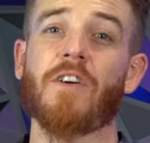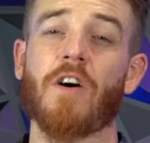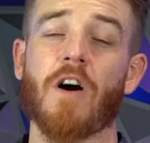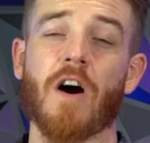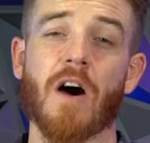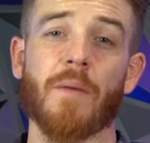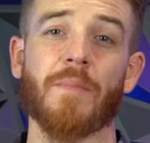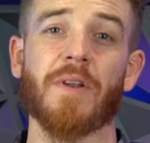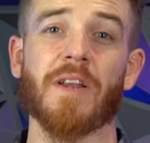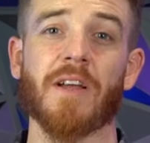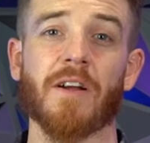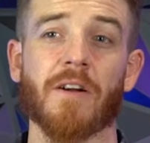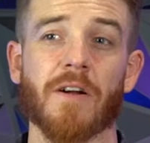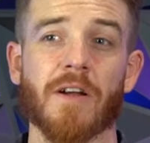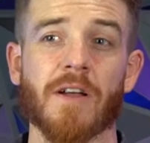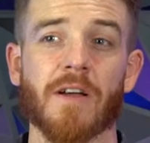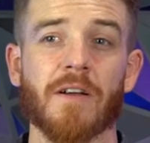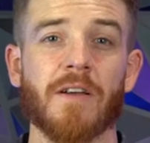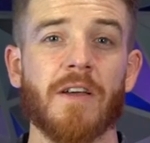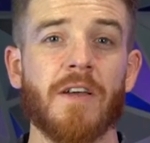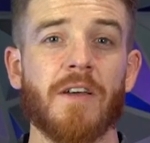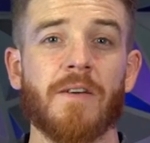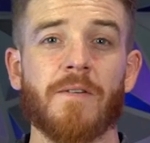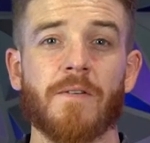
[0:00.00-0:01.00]
common
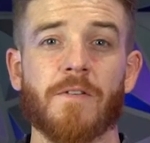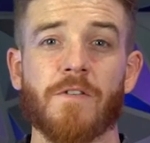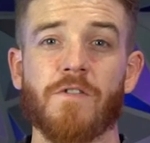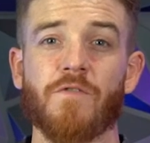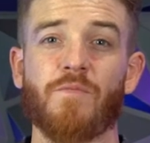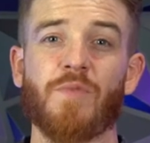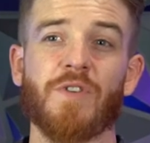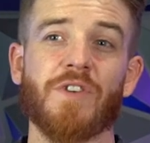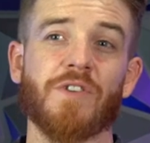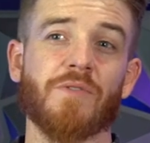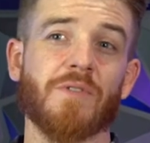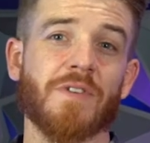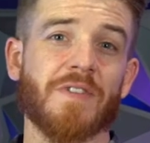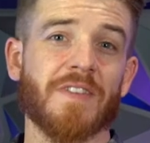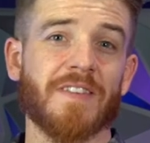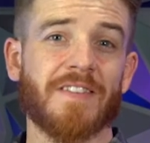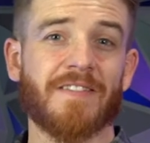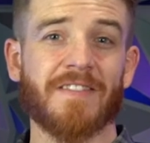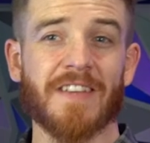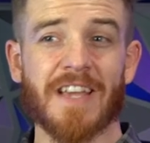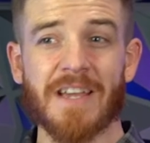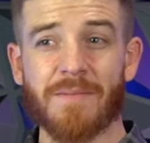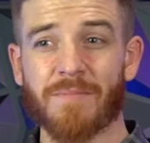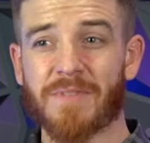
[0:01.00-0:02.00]
area. You've been doing the
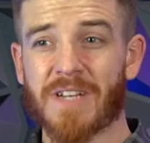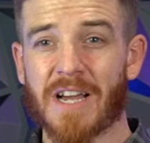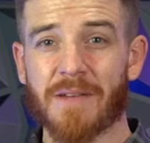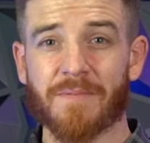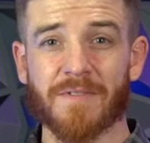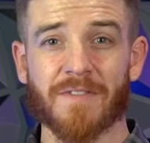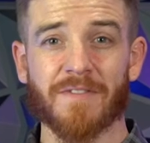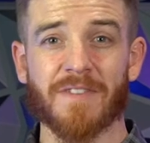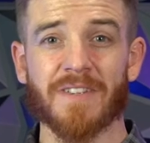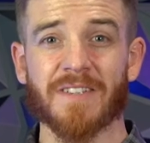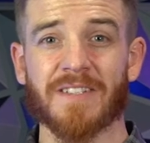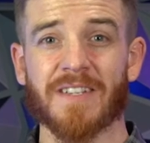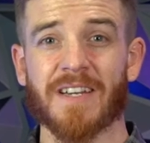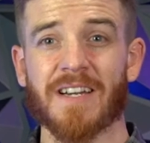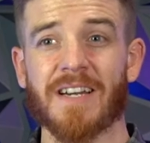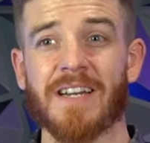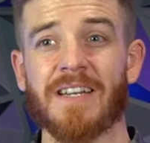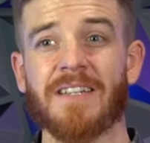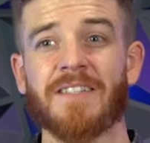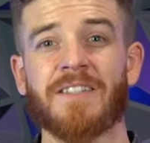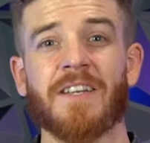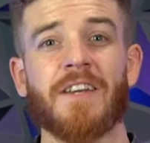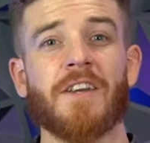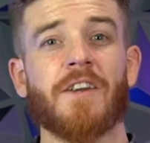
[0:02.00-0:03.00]
same types of
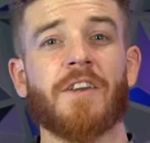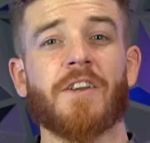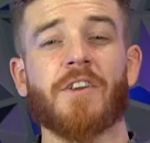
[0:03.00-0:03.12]
designs.